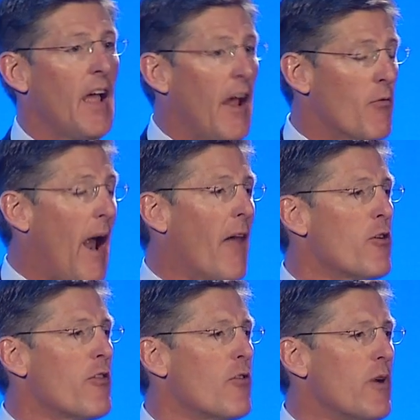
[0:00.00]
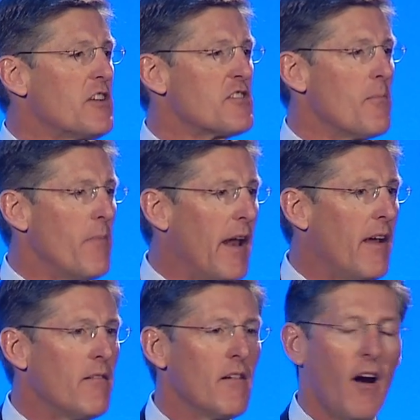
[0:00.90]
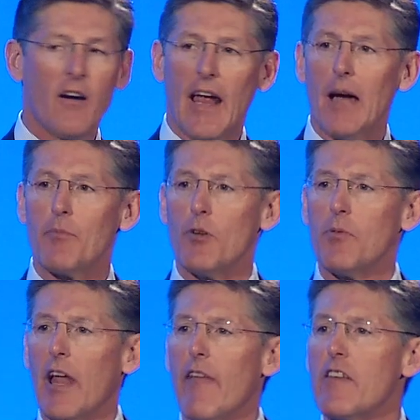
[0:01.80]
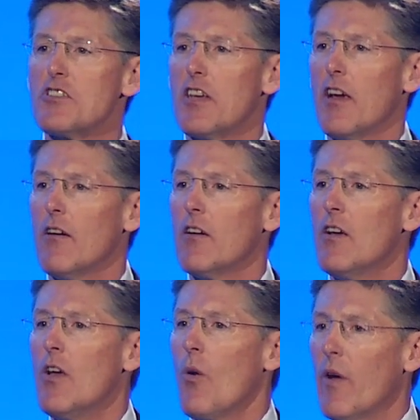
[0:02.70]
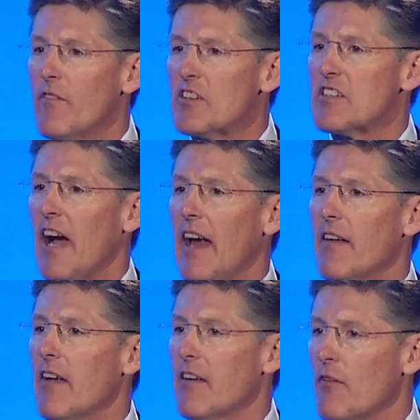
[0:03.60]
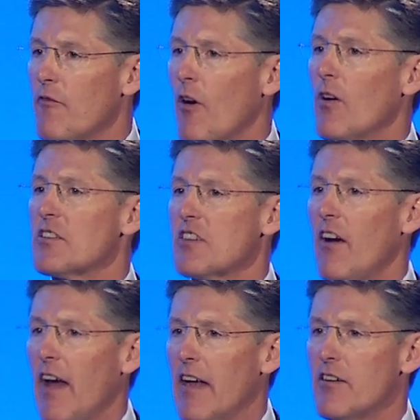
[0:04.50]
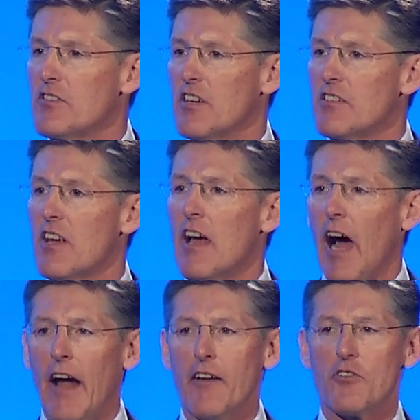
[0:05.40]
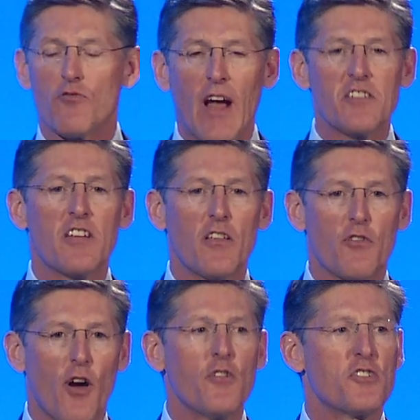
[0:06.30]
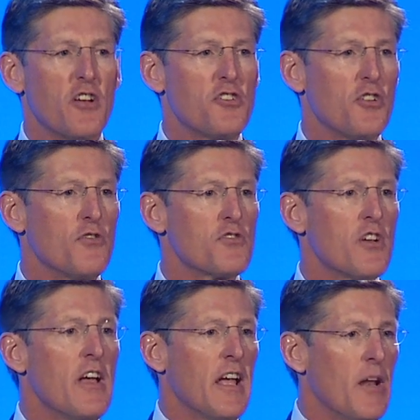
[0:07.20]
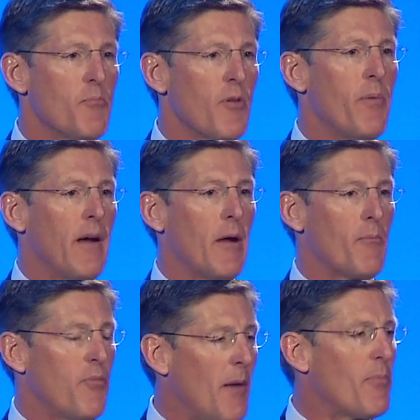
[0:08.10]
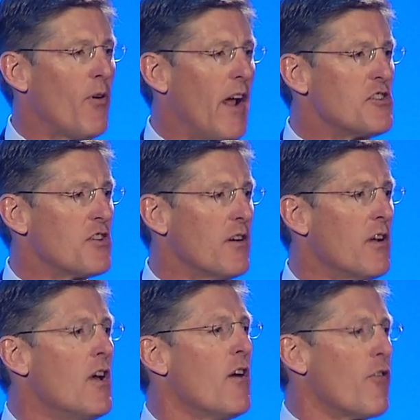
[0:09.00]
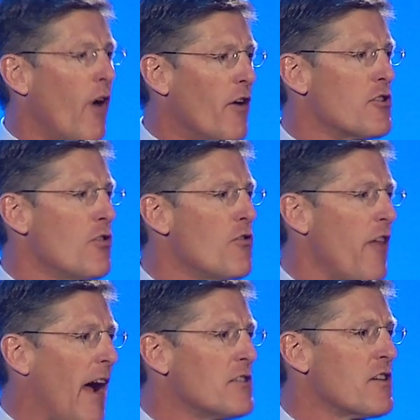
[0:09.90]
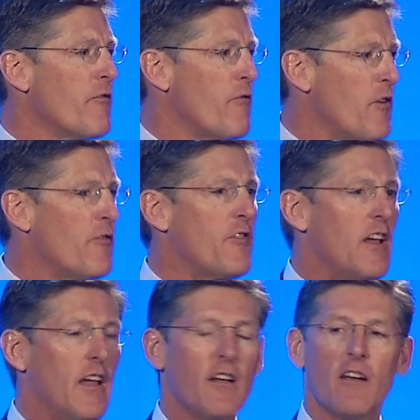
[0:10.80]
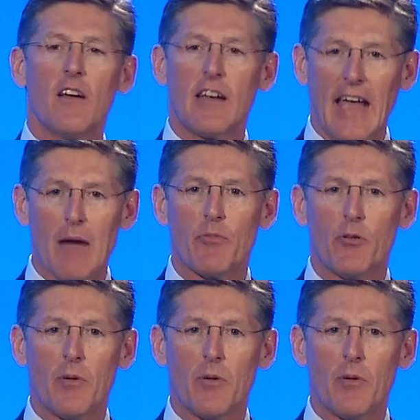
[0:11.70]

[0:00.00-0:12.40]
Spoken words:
And rather than resubmitting our capital plan this year, we've decided to focus our energies on addressing those issues in preparation for our 2015 capital